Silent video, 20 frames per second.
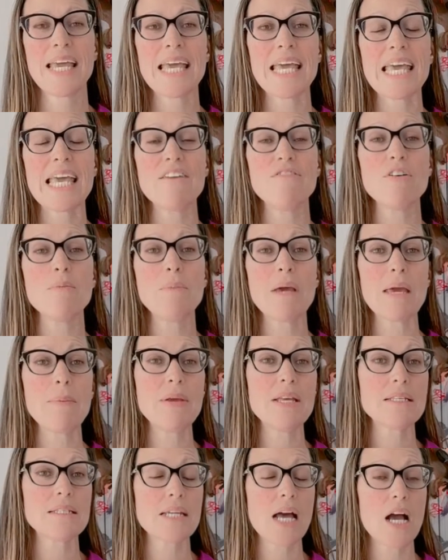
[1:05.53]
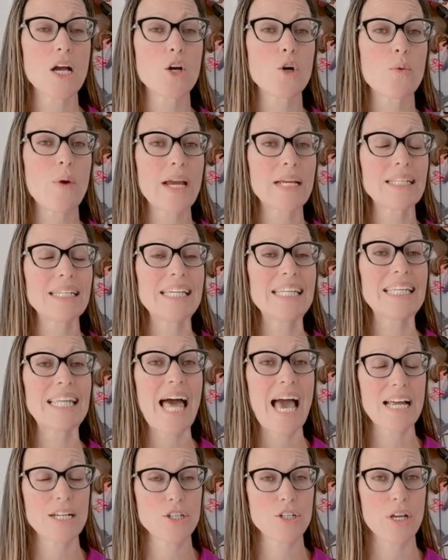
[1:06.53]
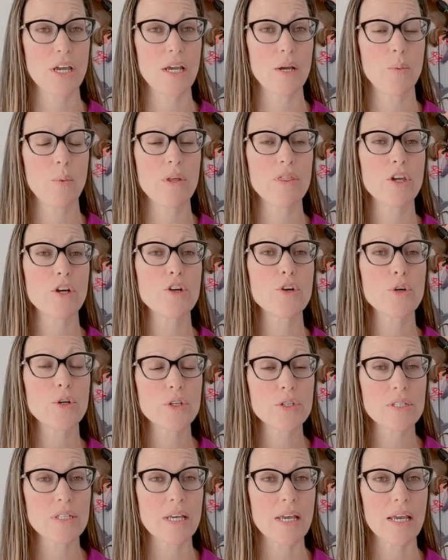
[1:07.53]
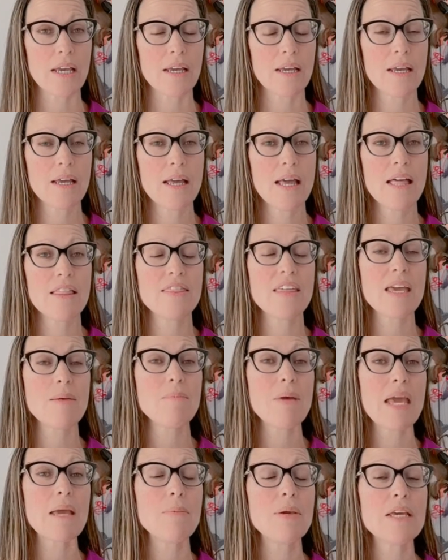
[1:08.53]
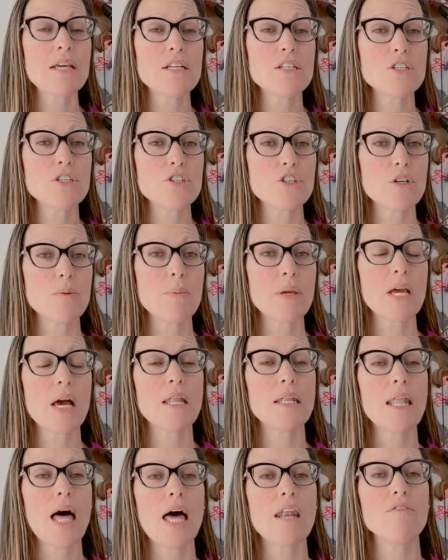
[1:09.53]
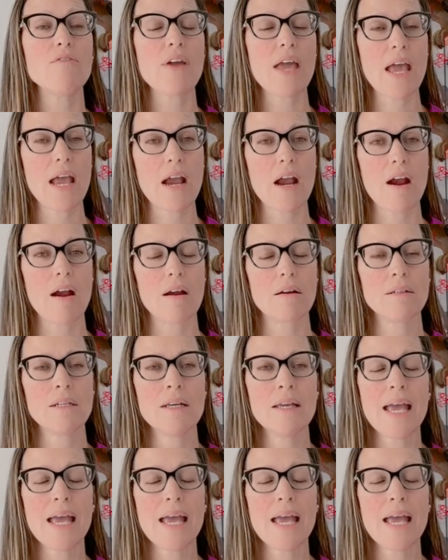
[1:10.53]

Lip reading: If a baby is not correctly latching when they're nursing, they may be consuming a lot of air.